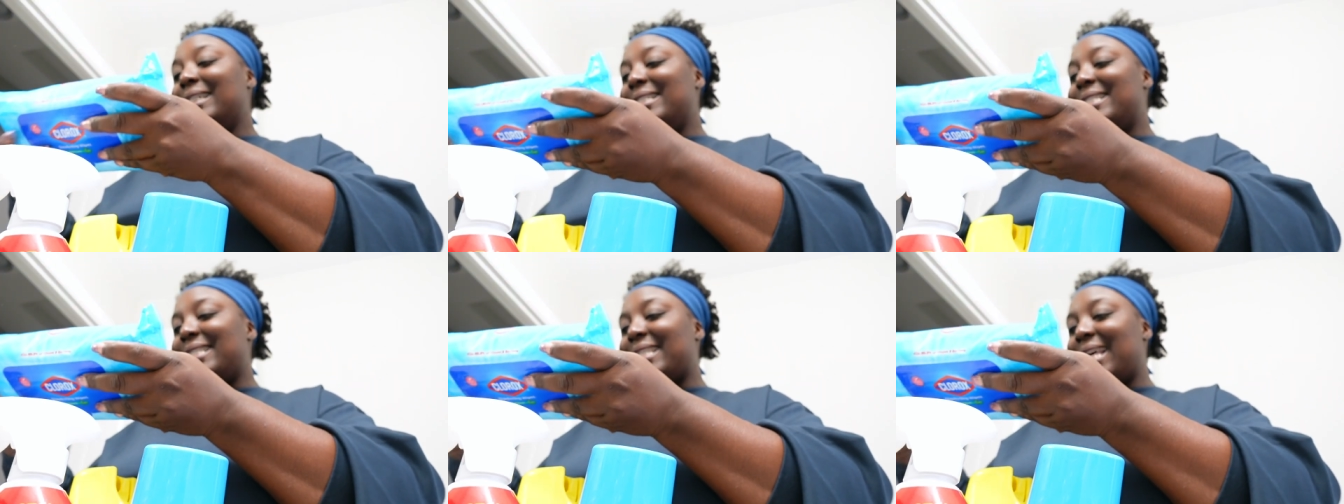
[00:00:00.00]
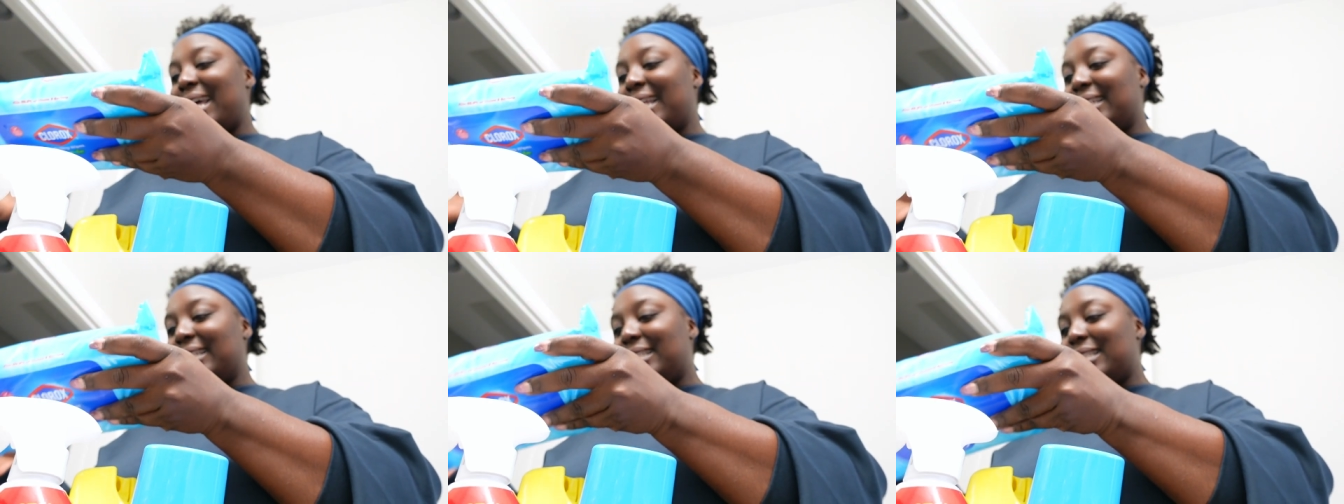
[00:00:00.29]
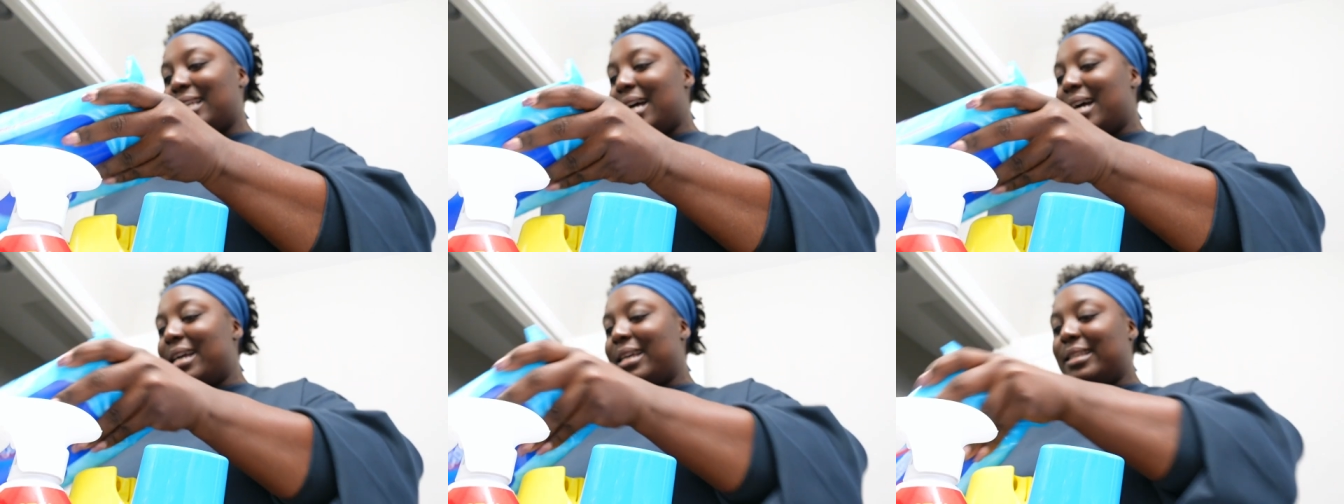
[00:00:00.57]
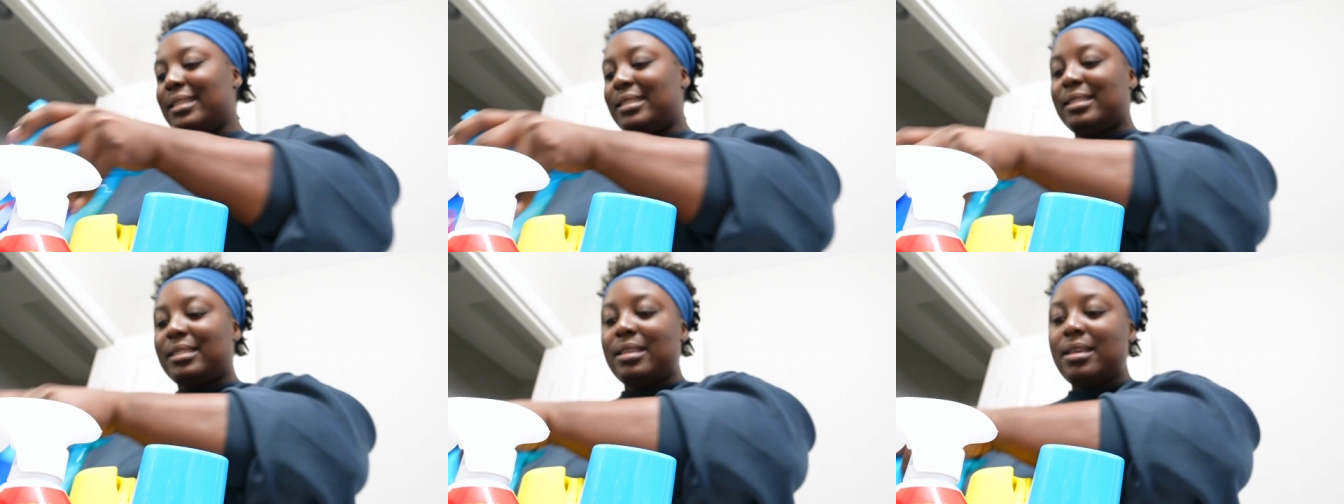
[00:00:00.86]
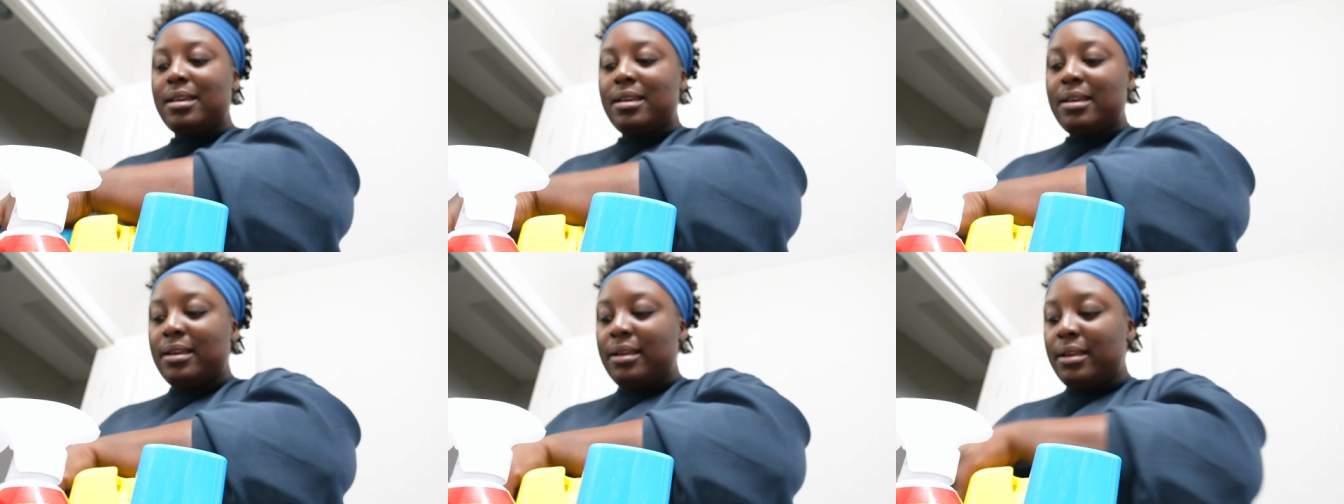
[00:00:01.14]
and sanitize.
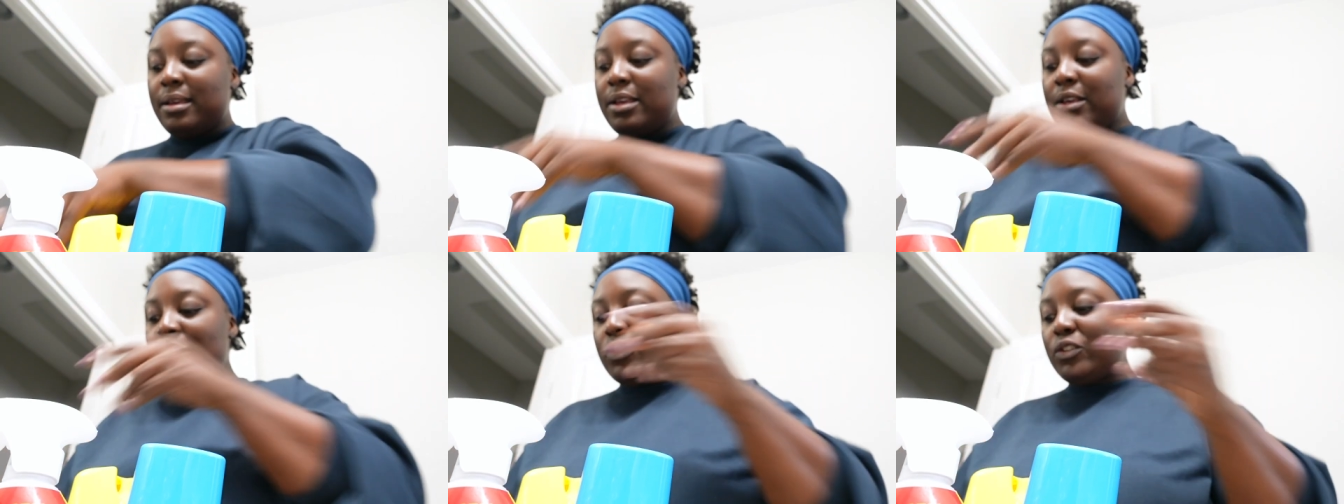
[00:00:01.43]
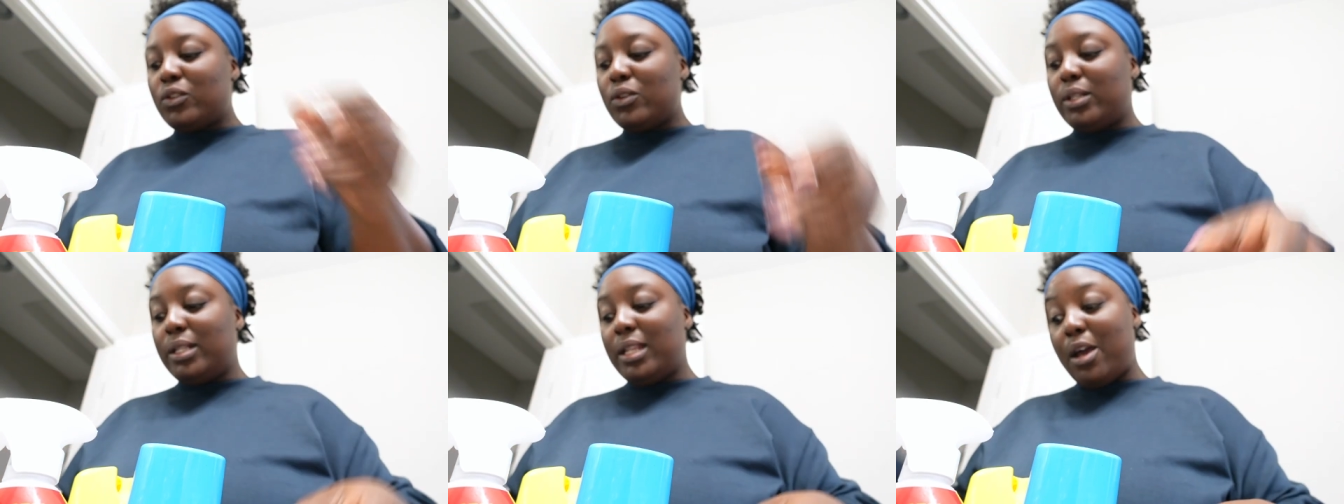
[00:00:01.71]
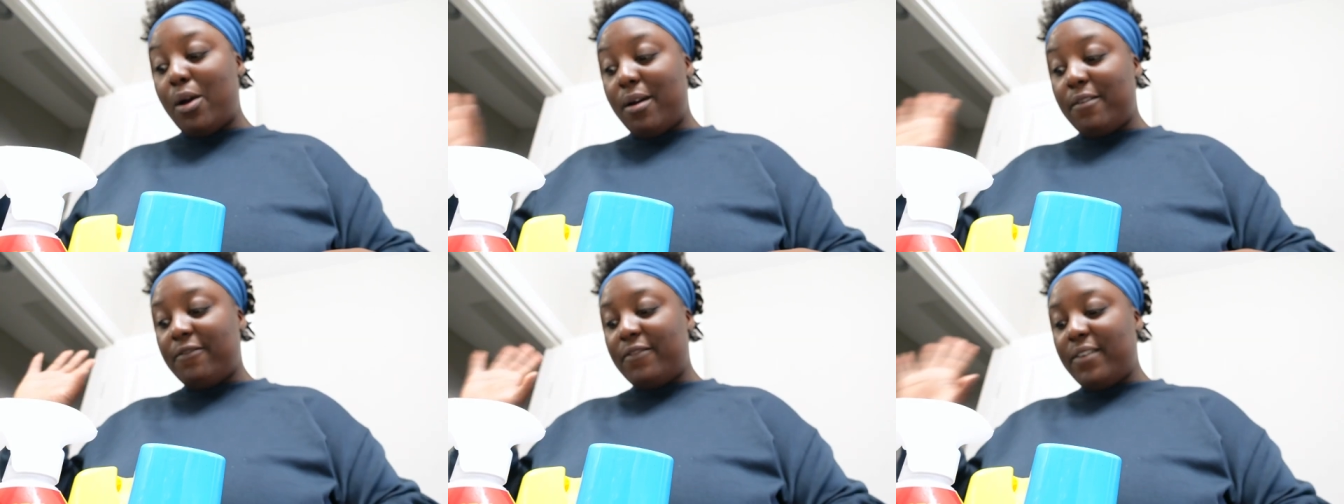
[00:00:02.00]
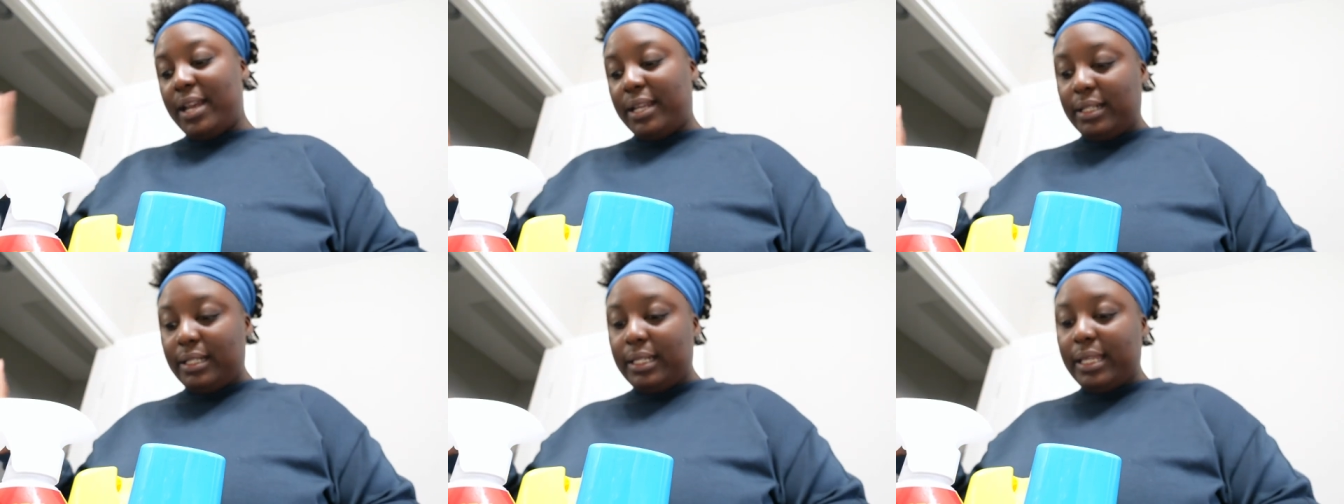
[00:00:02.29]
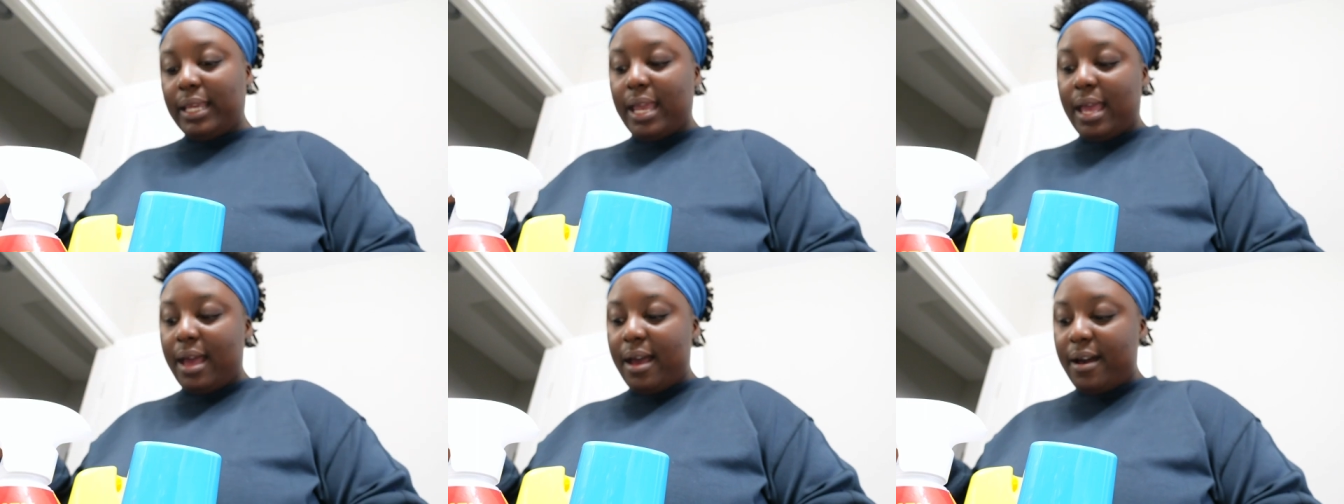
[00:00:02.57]
So now I
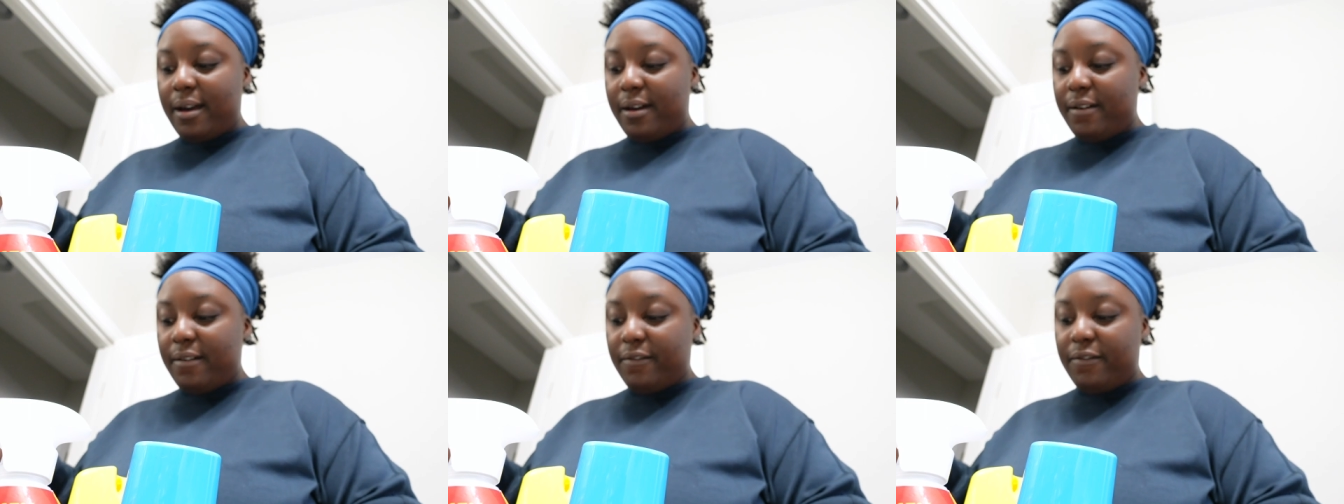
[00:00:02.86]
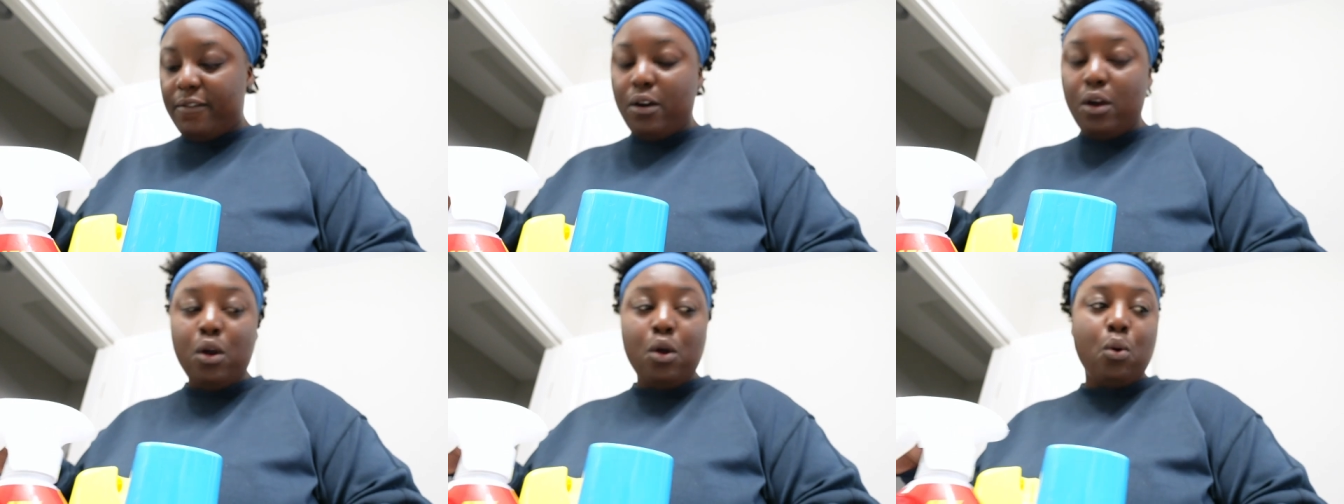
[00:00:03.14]
finally have